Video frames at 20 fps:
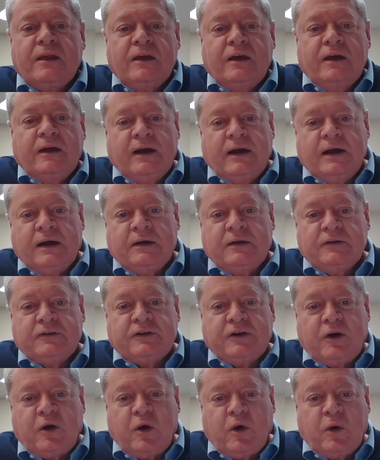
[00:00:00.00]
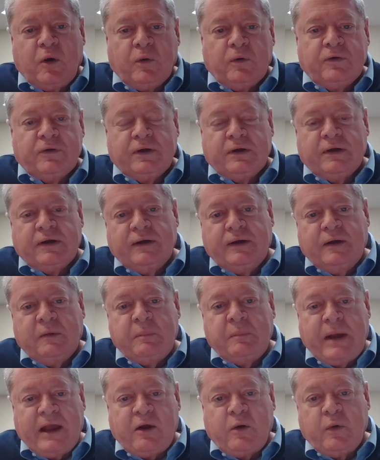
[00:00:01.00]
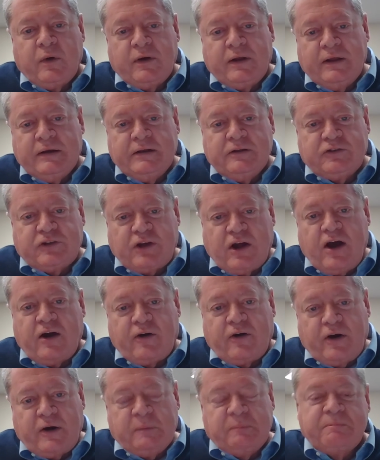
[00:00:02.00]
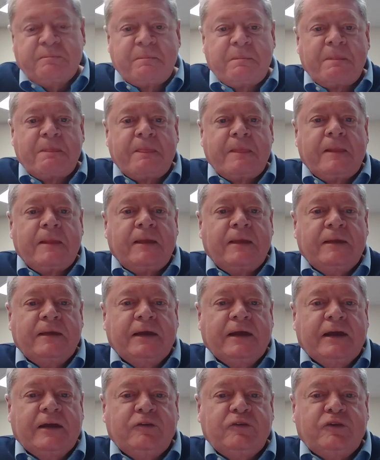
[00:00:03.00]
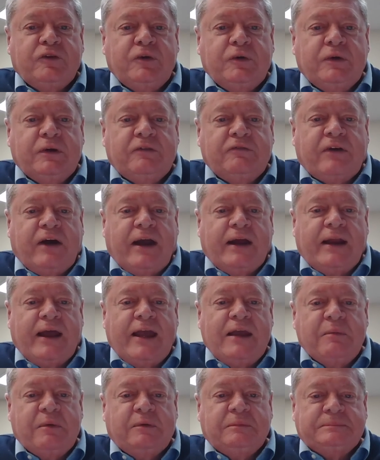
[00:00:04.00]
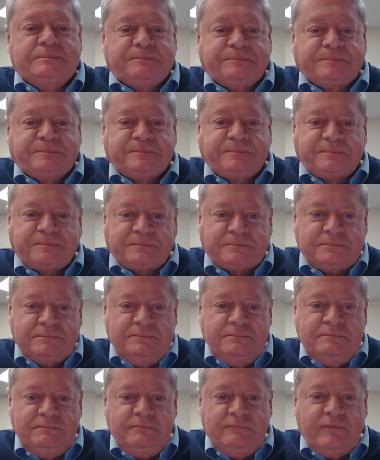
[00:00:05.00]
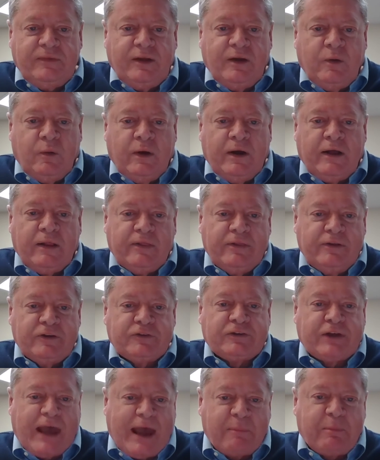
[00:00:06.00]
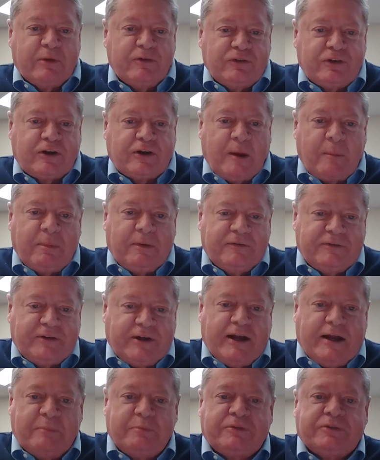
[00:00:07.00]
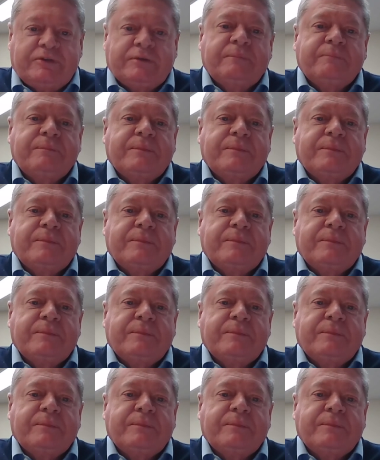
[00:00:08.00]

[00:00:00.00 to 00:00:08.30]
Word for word: uh, to hold a banquet in his honor and to invite Haman. Well, this happens a couple of times.